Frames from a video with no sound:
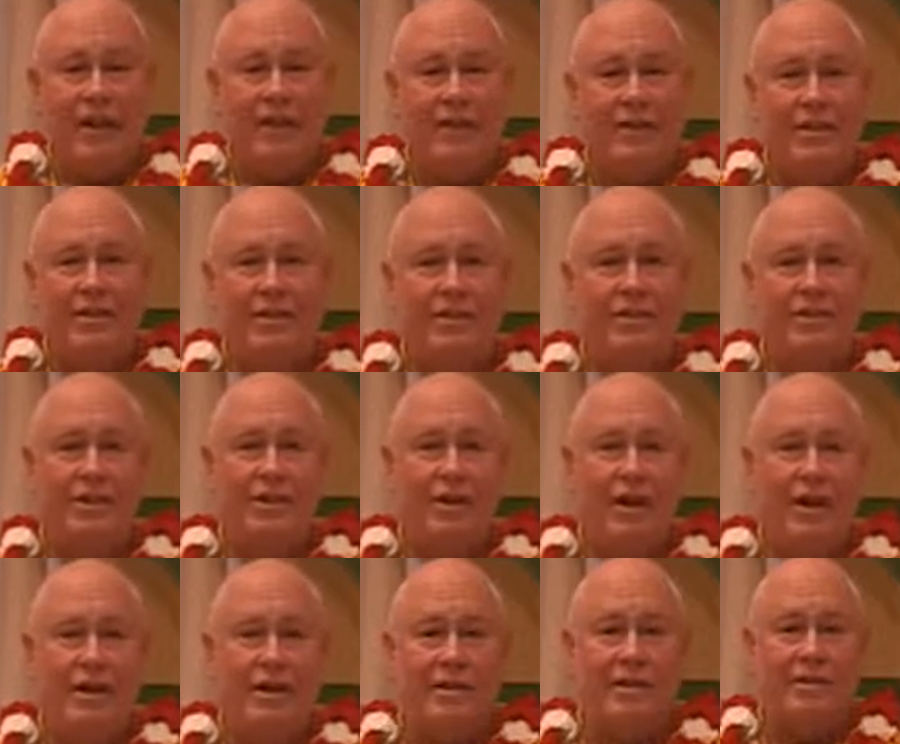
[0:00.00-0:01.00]
And this is the
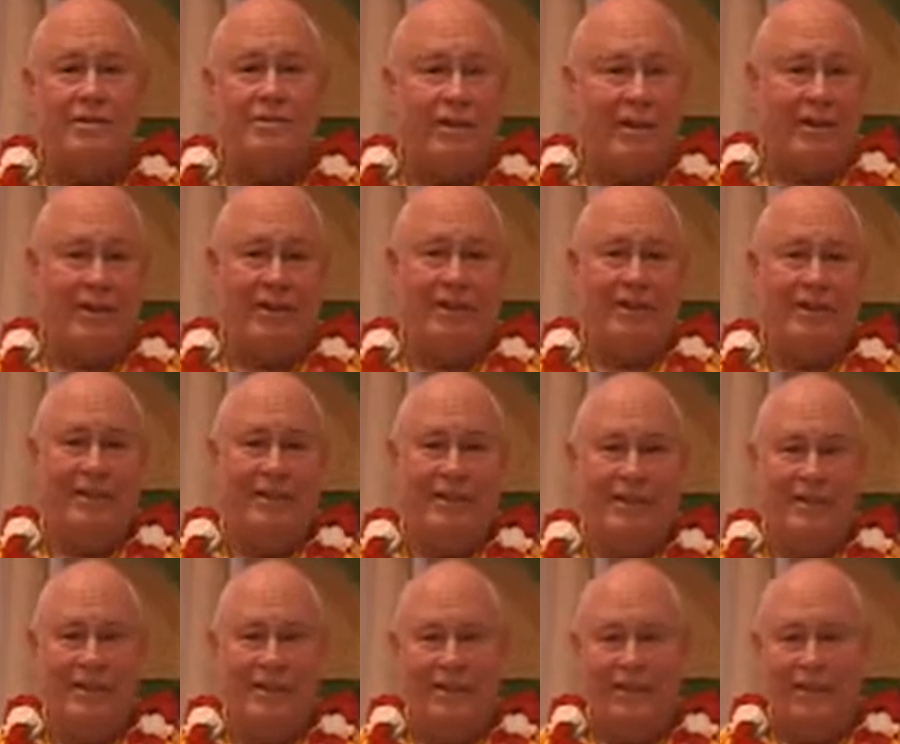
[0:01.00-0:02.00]
greatest fun.
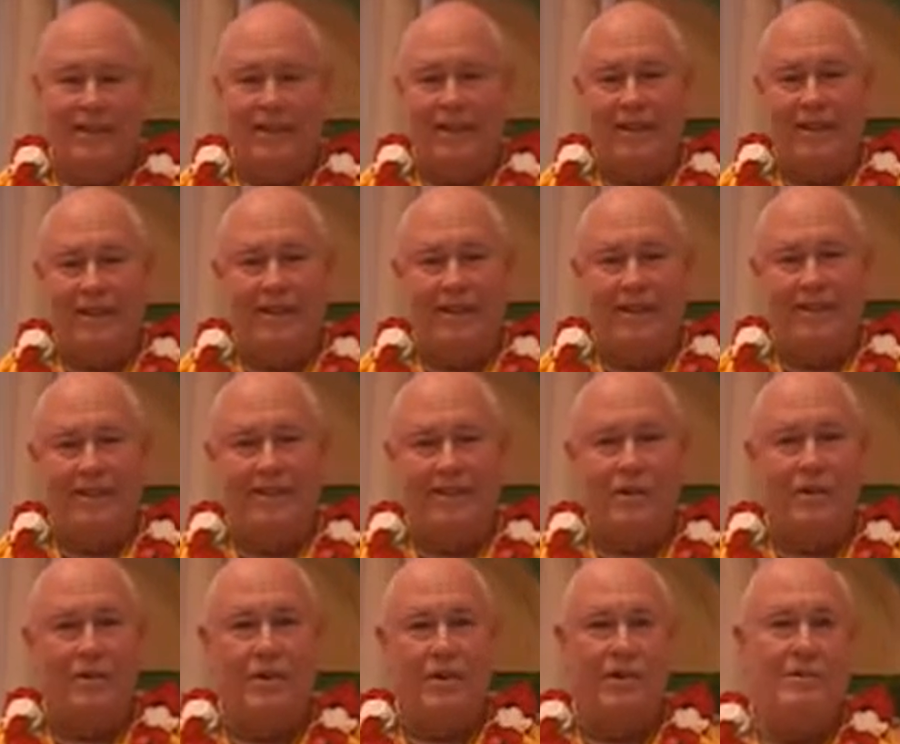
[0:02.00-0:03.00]

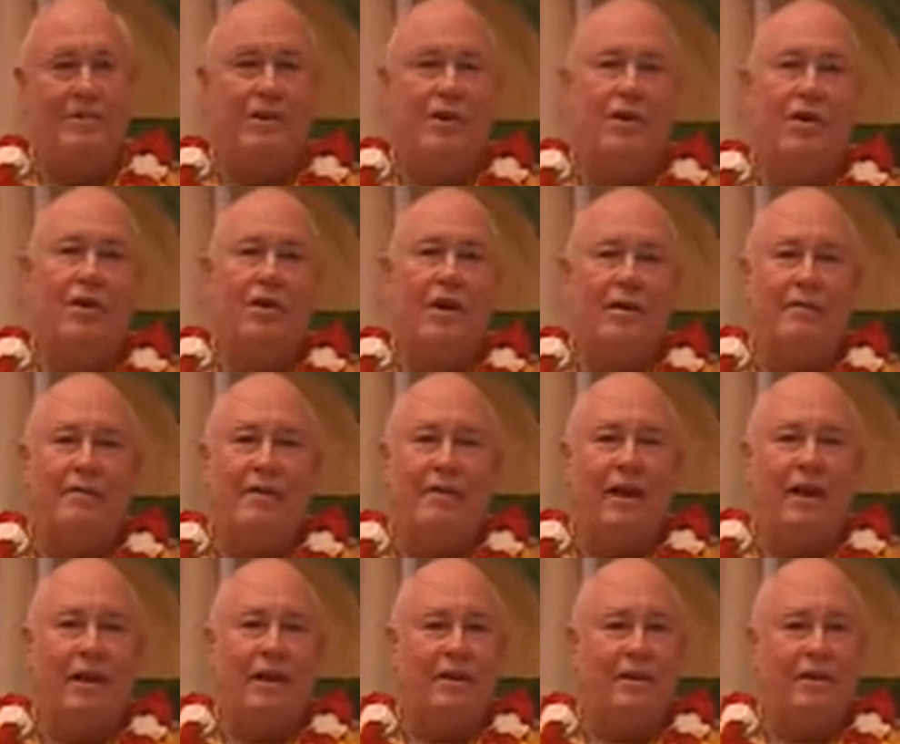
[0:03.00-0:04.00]
So even though I'm
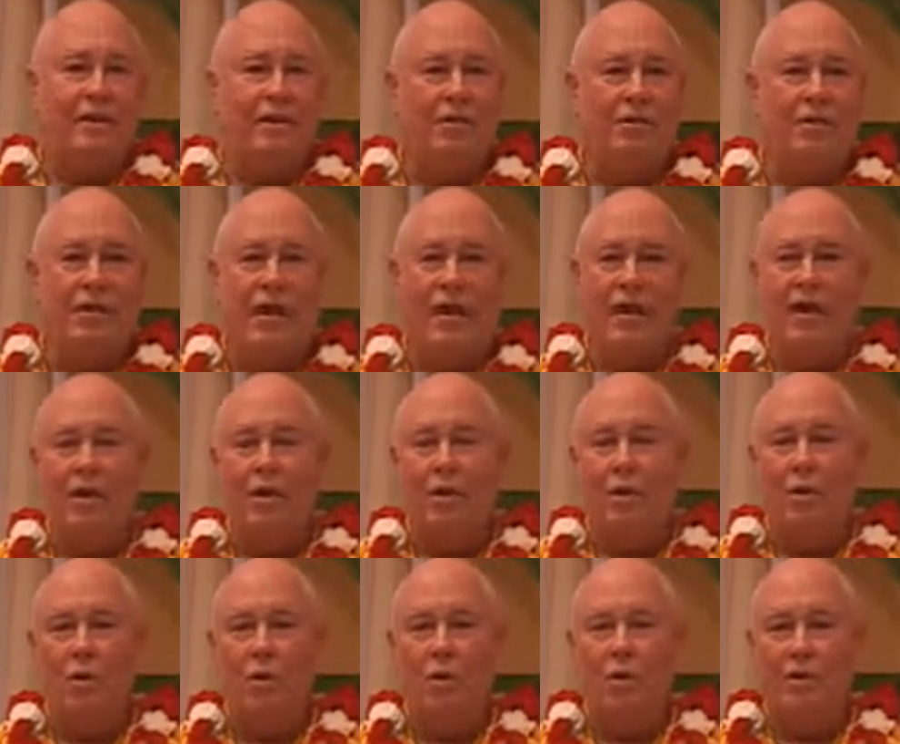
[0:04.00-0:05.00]
like, you know, getting
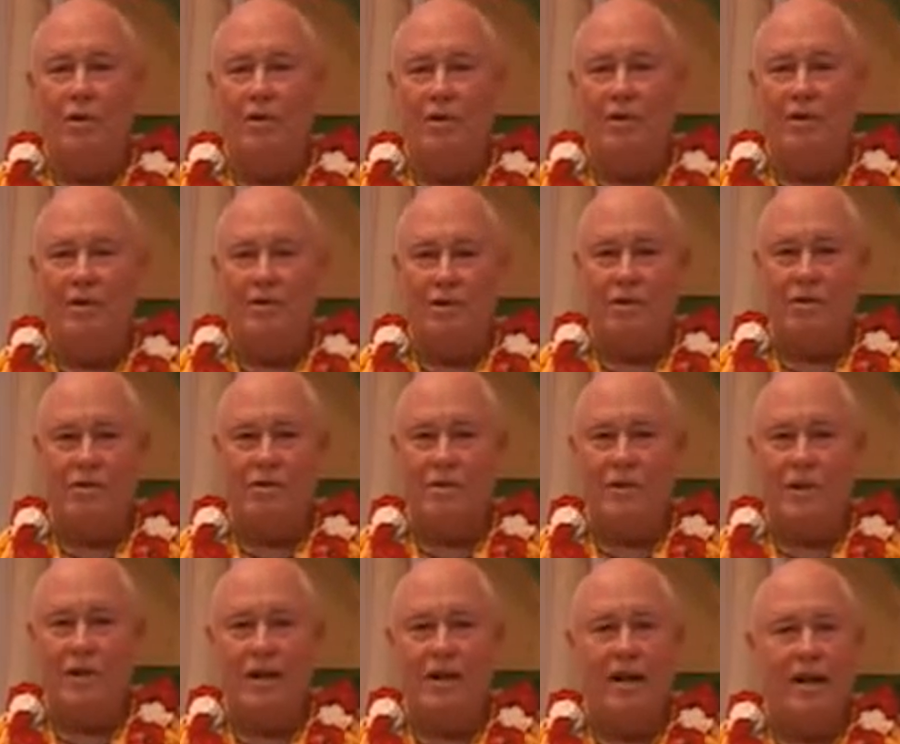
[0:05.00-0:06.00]
old, so to
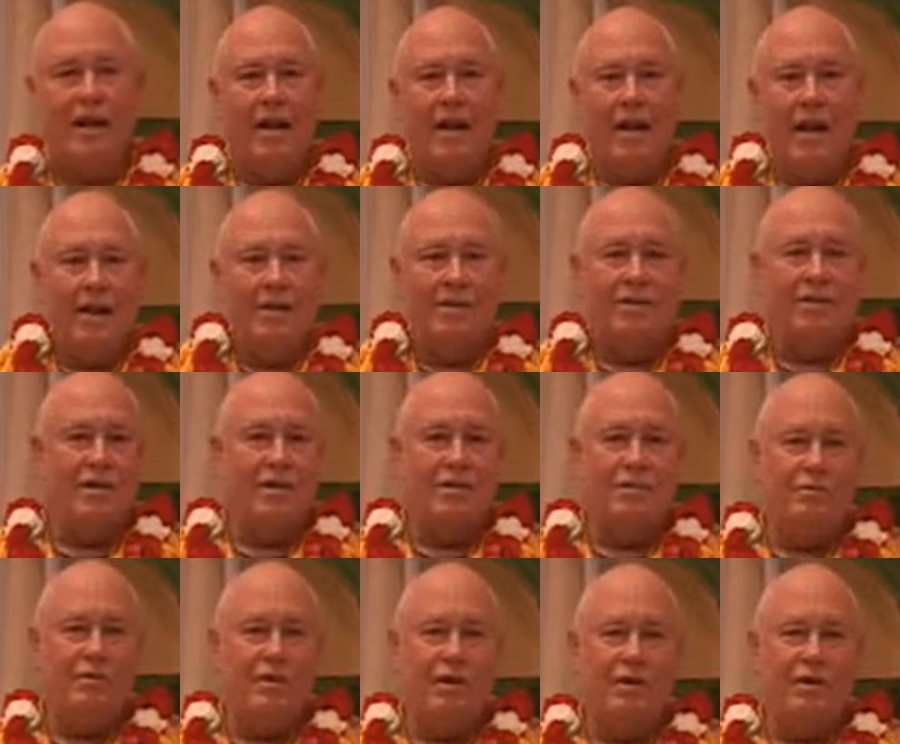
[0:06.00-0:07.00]
speak, I
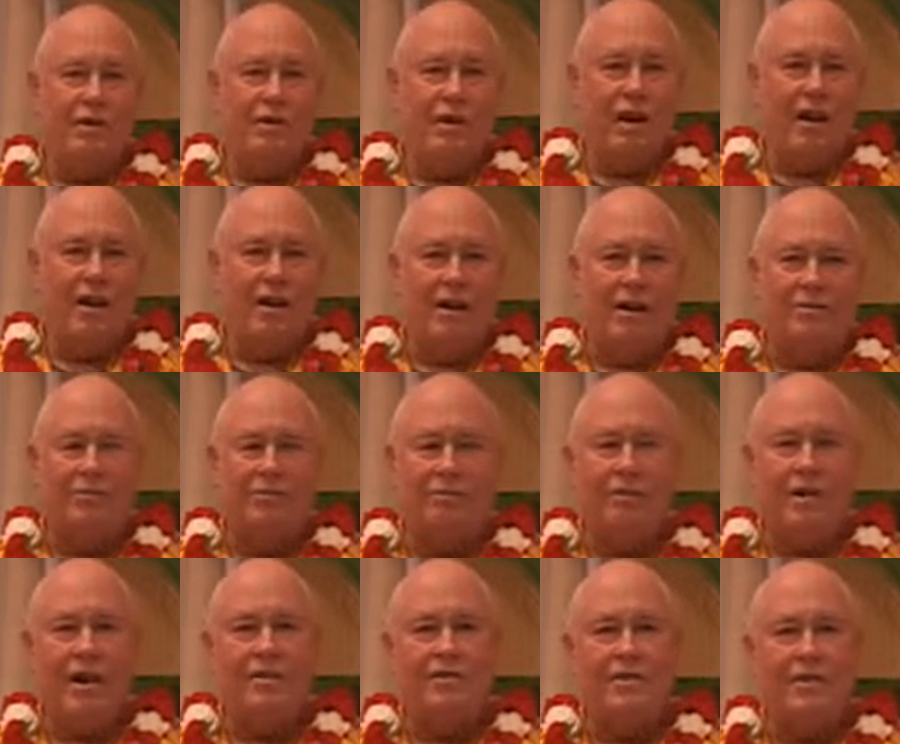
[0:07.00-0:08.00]
still feel young and
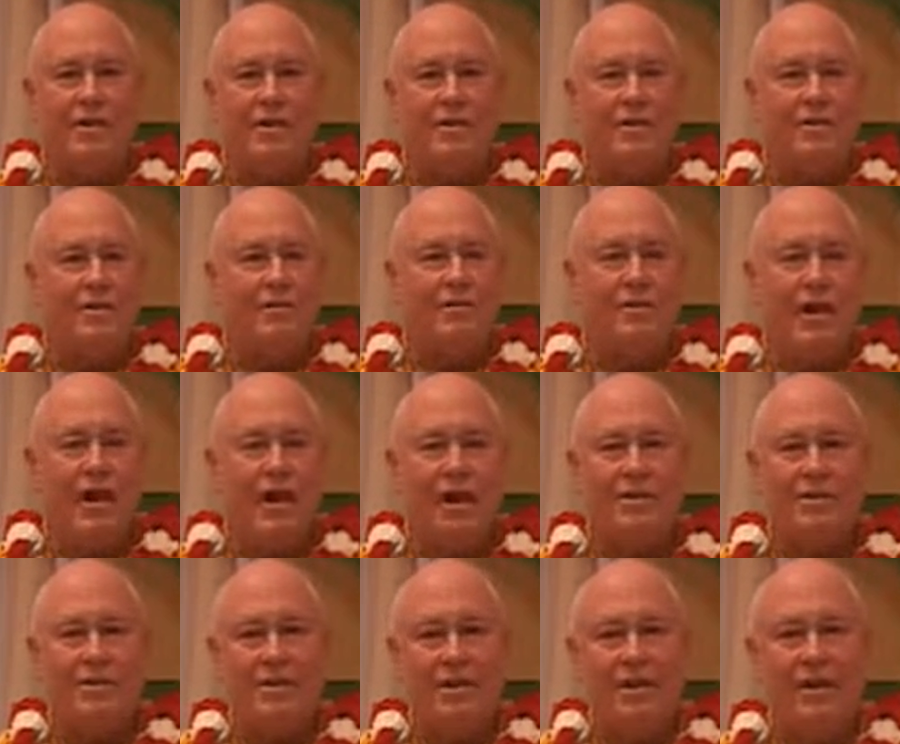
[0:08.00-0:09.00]
fresh and
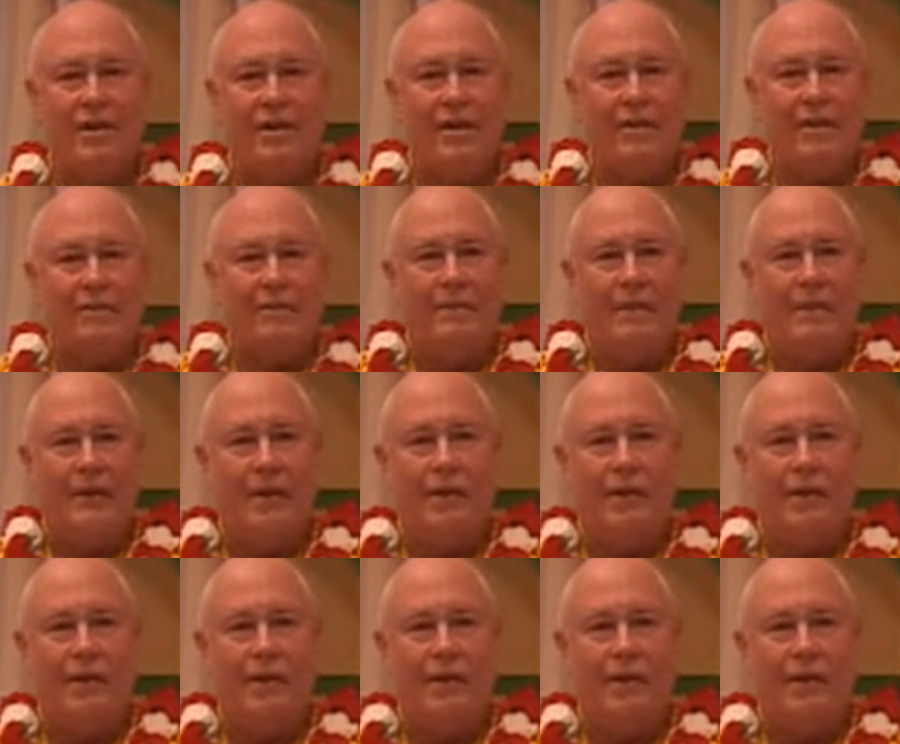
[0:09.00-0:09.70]
enthusiastic. And